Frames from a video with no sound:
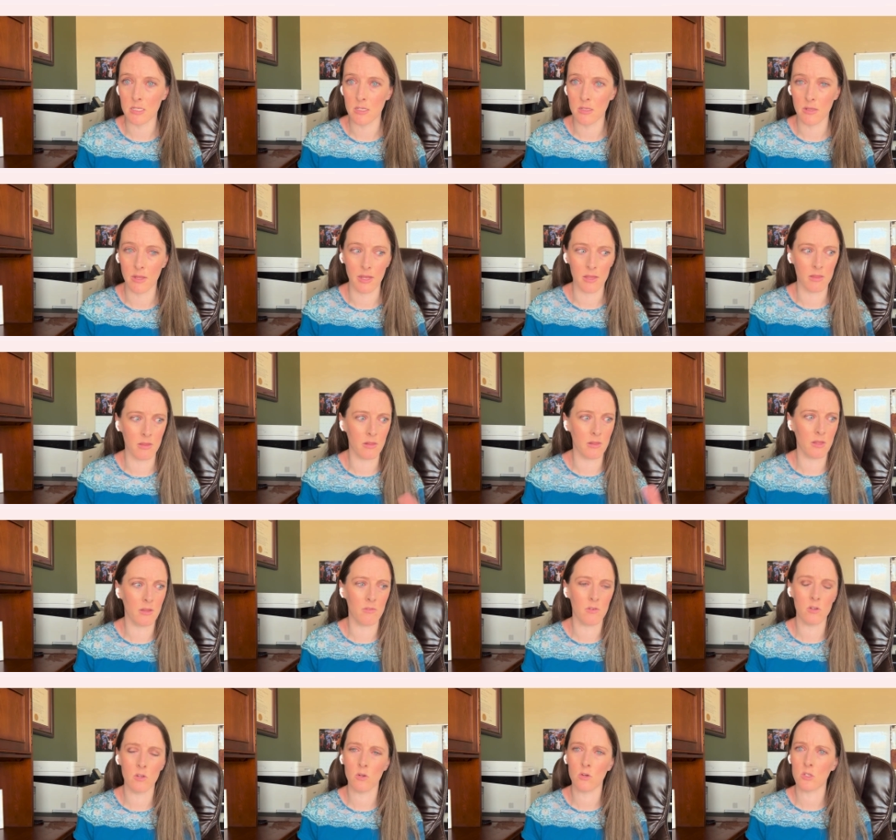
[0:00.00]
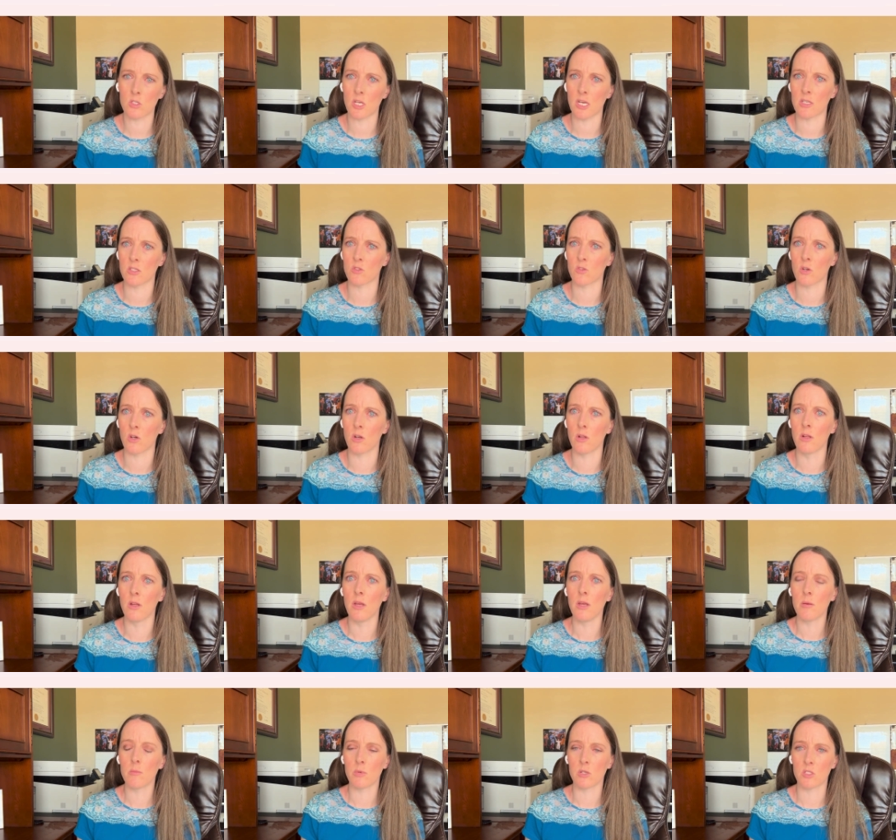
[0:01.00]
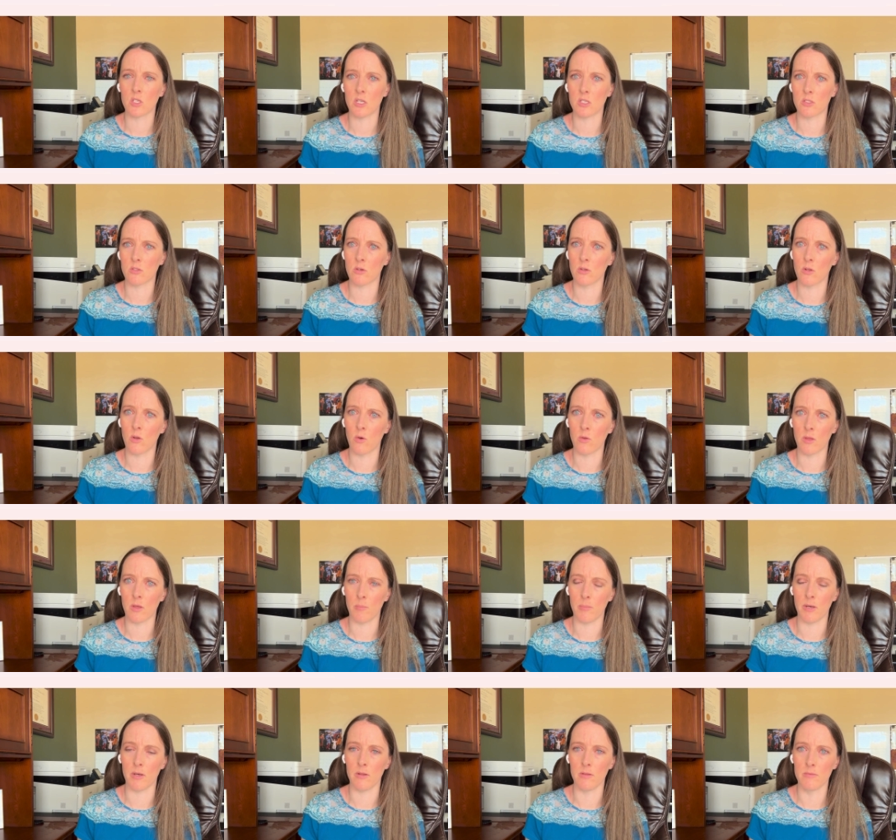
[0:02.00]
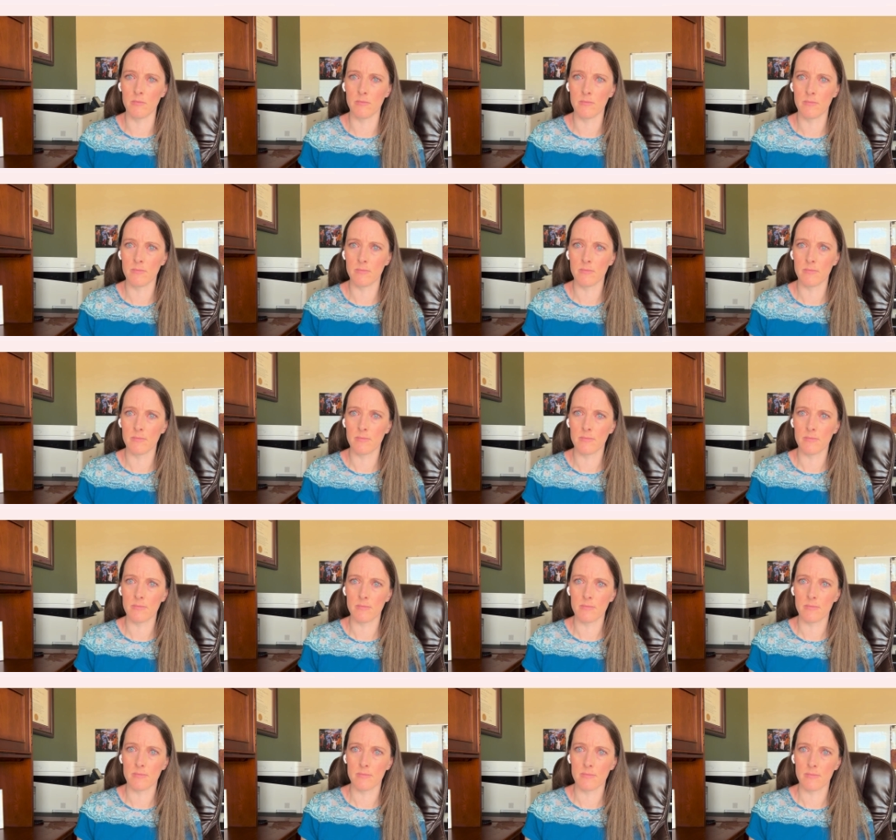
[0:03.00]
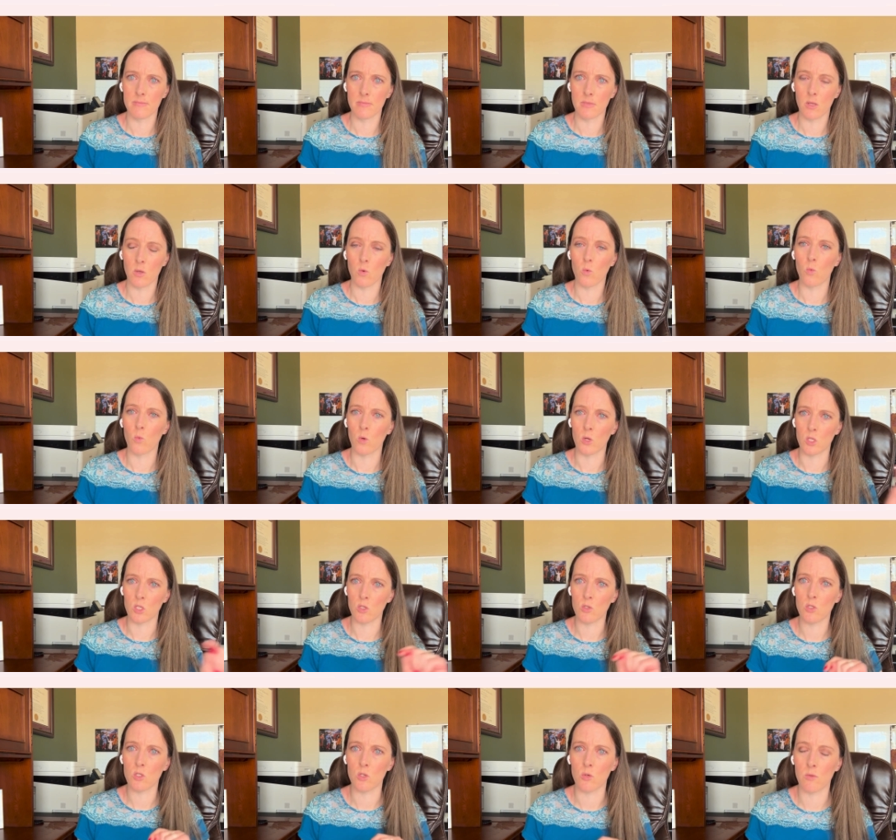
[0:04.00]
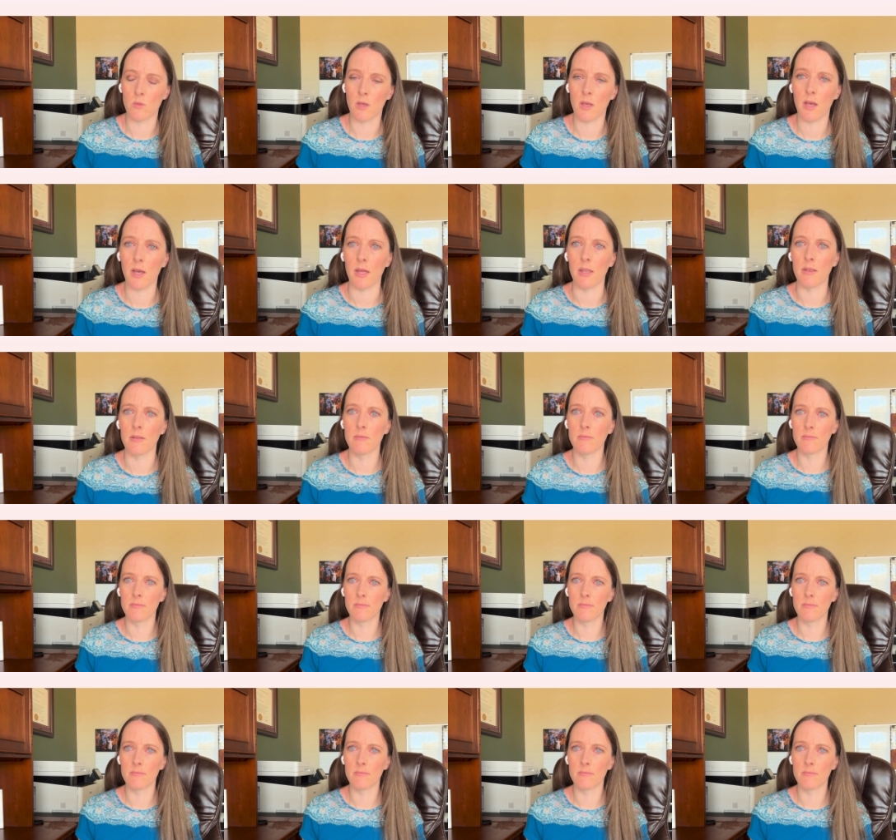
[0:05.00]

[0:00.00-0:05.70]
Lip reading: like the levonorgestrel progesterone only pill. Would you shoot the gun?